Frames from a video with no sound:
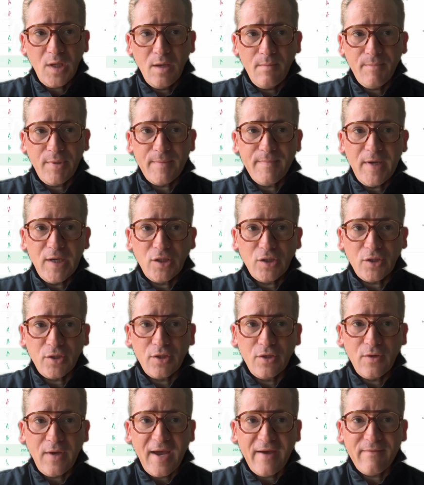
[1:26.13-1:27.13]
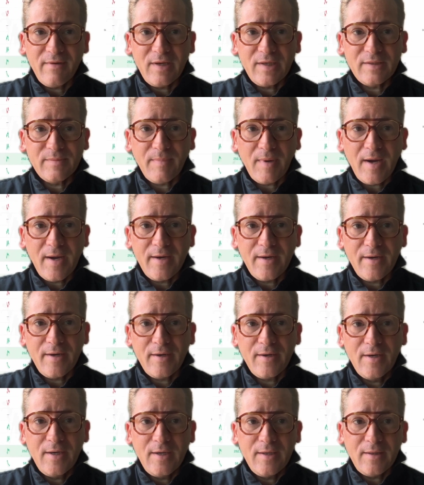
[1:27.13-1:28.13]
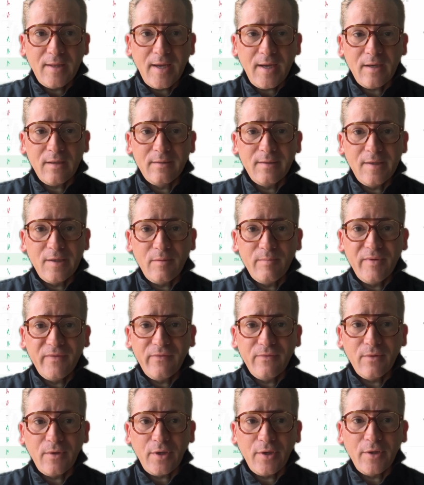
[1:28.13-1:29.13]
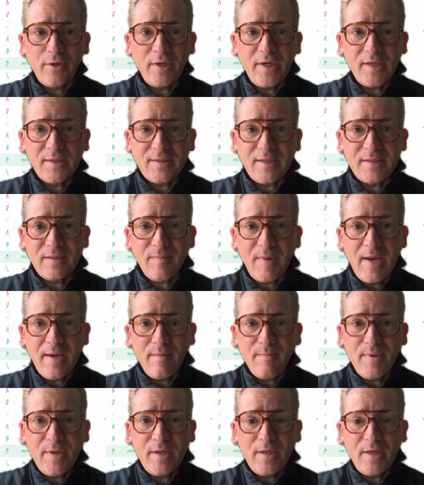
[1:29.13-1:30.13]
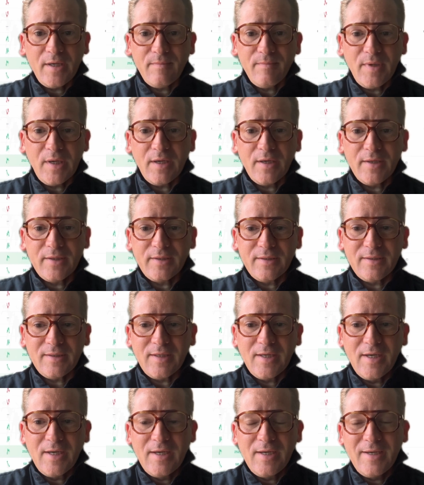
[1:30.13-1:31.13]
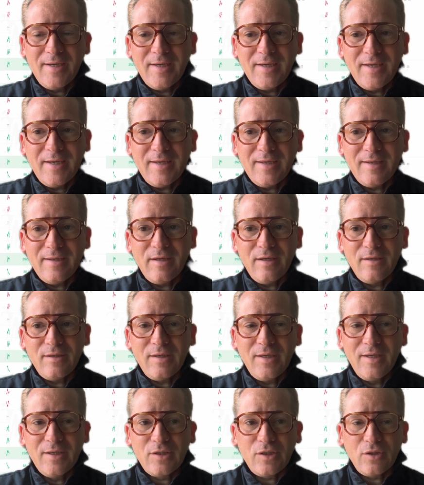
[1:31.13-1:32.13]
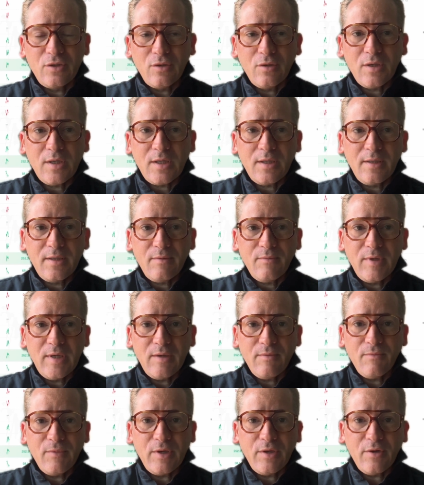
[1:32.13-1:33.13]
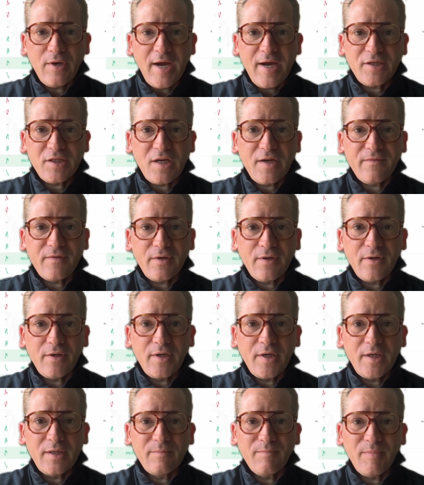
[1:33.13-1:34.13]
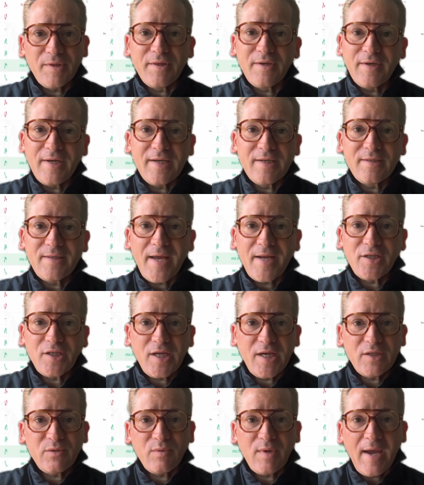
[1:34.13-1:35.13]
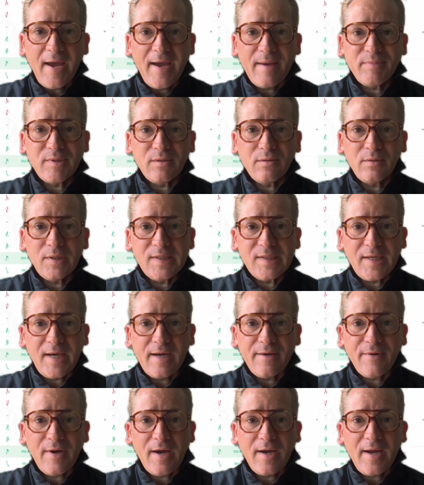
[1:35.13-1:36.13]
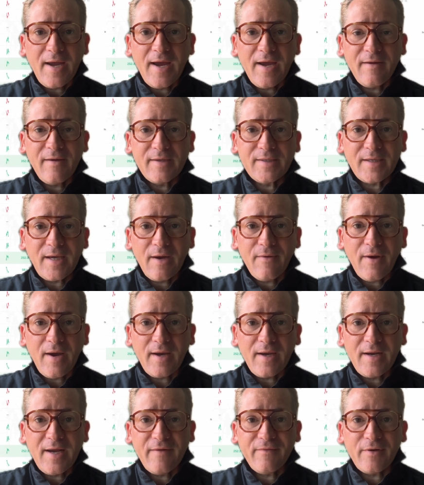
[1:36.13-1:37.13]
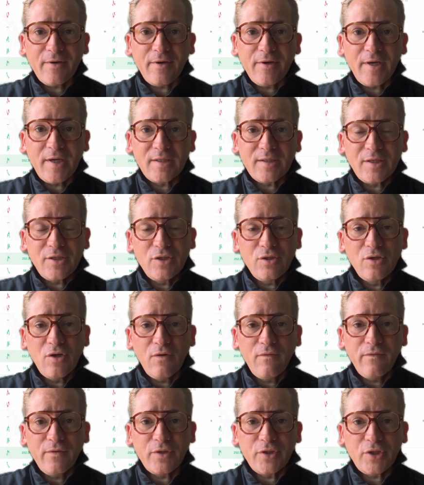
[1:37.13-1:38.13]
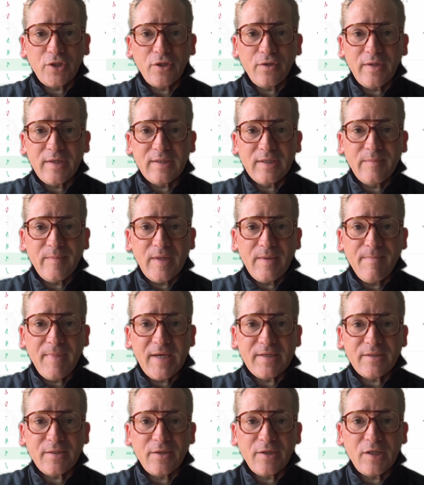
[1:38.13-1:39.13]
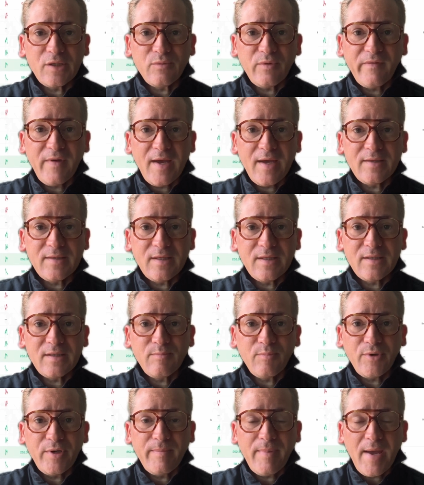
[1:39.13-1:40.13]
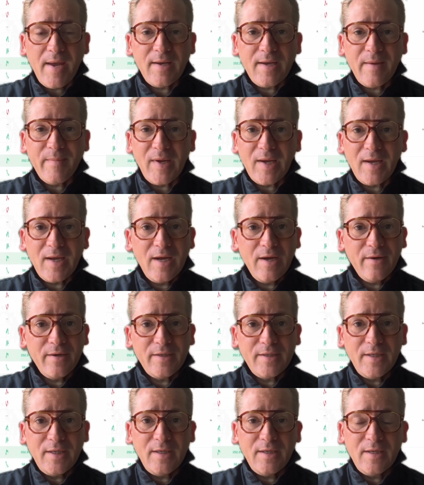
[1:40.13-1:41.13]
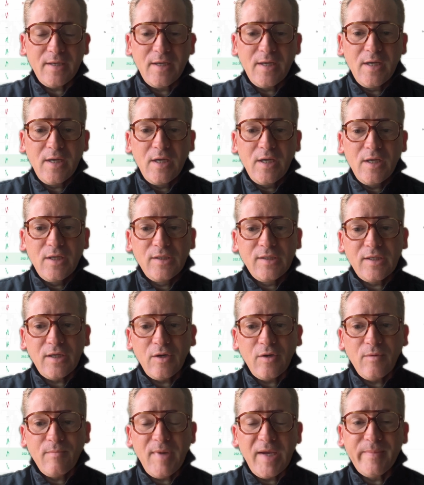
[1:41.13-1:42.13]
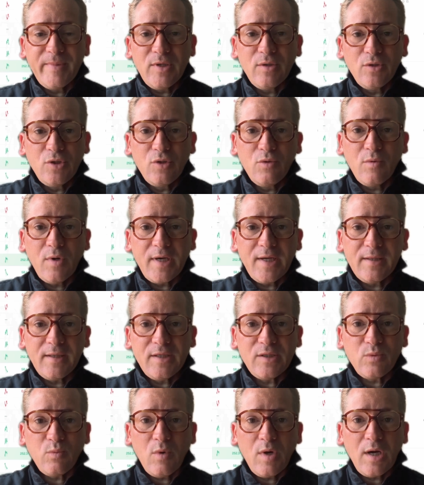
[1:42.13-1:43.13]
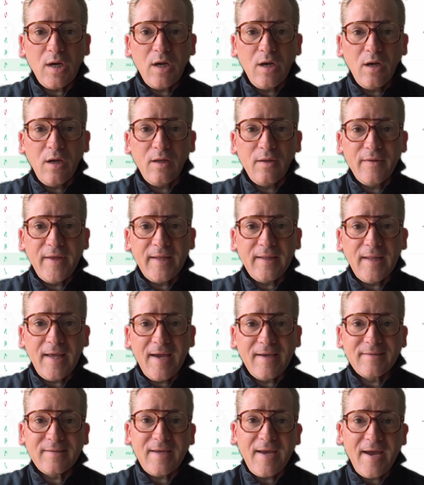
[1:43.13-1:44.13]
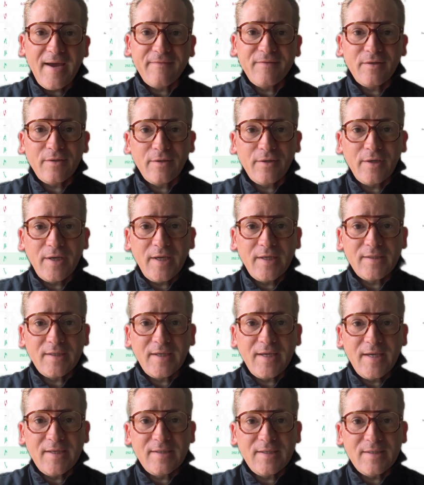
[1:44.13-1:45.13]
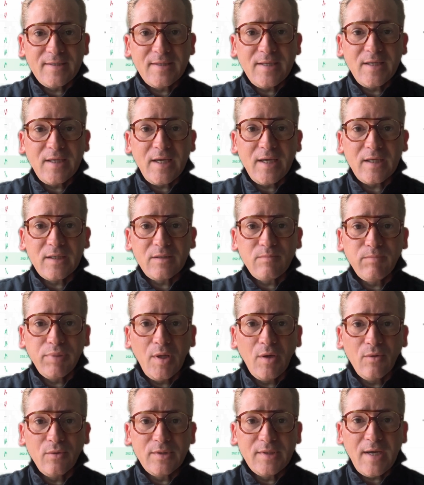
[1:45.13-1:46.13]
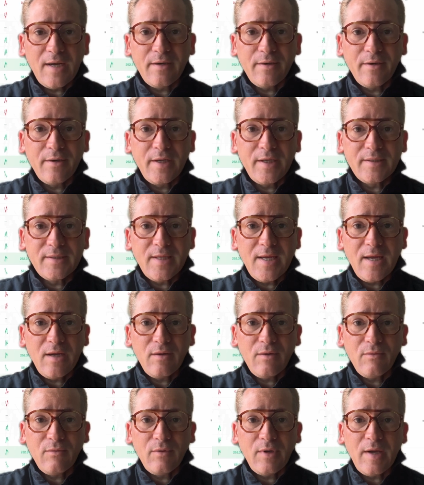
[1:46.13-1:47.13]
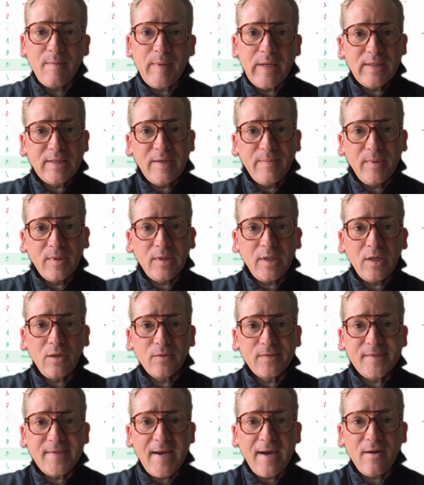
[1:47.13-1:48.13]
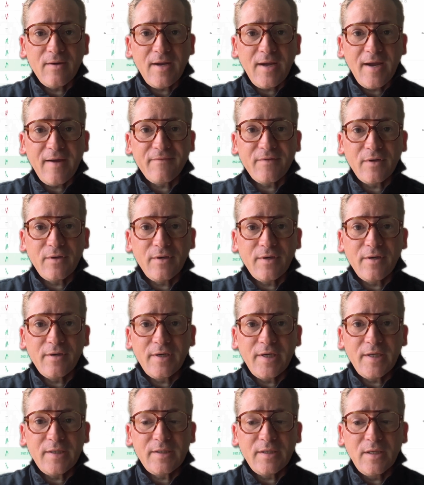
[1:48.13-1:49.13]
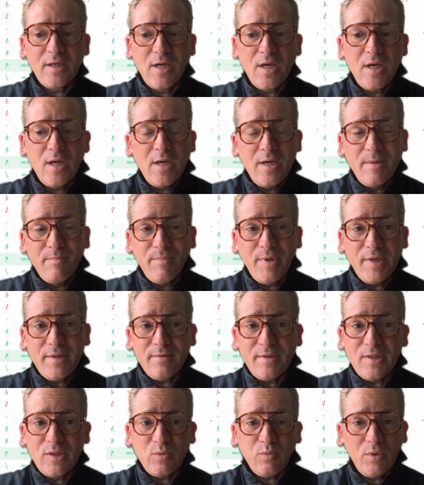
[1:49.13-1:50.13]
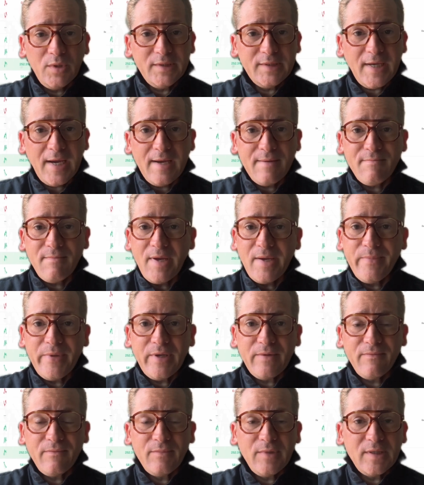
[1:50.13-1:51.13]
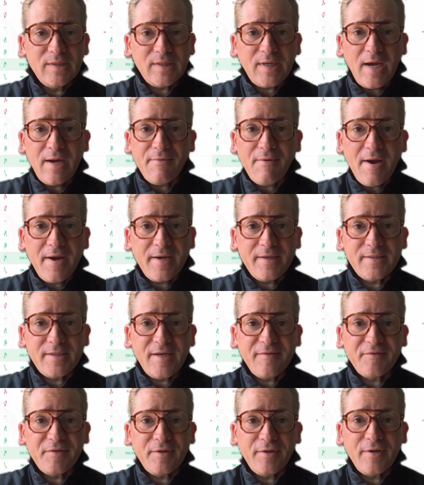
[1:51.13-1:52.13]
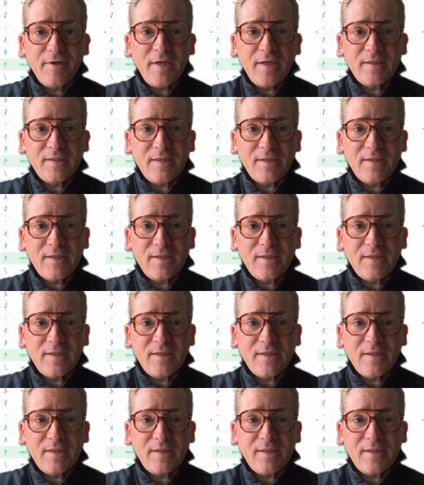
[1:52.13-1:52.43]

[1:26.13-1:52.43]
But make sure you have it expire like a little before earnings. That's my opinion, because historically we crash after earnings. But there is that chance we absolutely skyrocket after earnings, because you know for sure this is going to be the best earnings we've had since pre-pandemic, guaranteed. So maybe you do want at least one call that lasts after earnings in case this thing explodes on earnings day. I mean, typically it goes down after good earnings. But this one time, maybe it skyrockets after earnings.